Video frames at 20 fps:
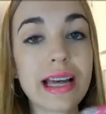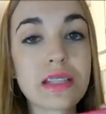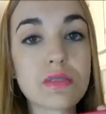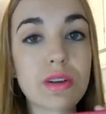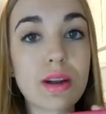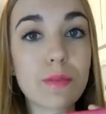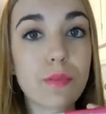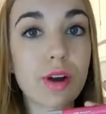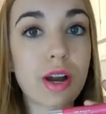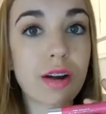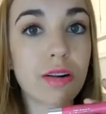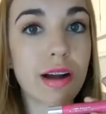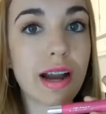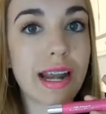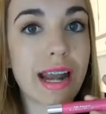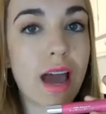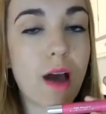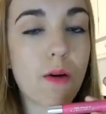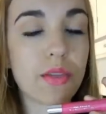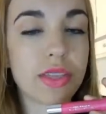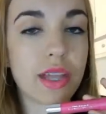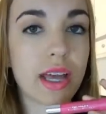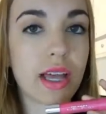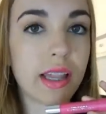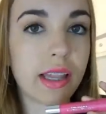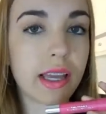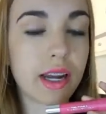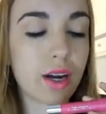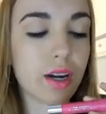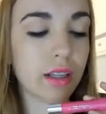That's what I'm wearing right now, the
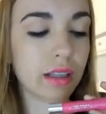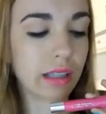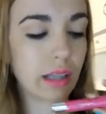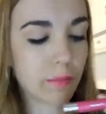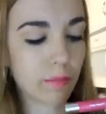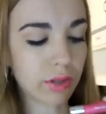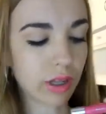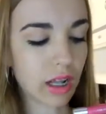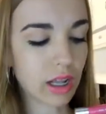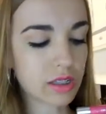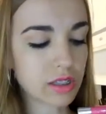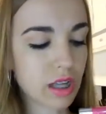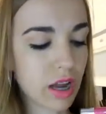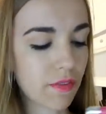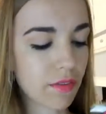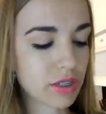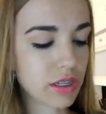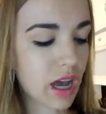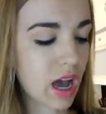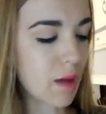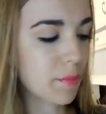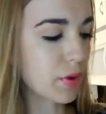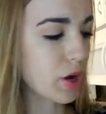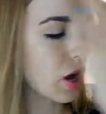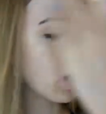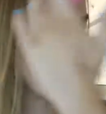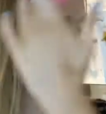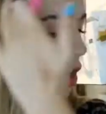clear lip gloss over top.